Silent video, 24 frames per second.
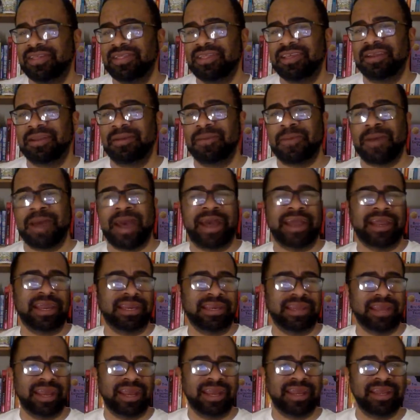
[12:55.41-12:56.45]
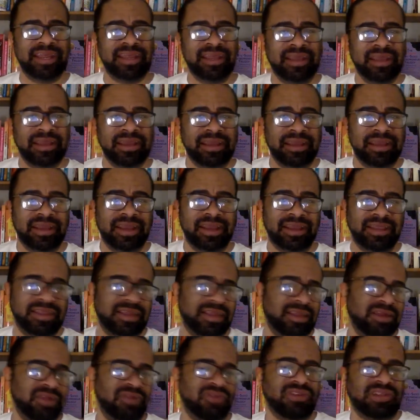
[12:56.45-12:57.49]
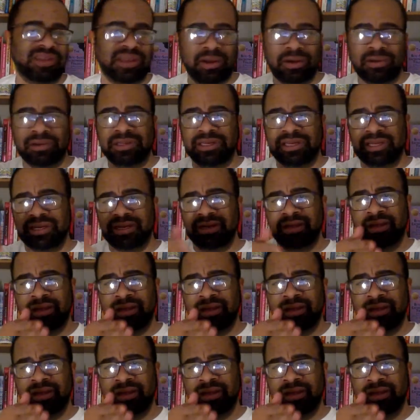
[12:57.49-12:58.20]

than a pack a day. And then you slowly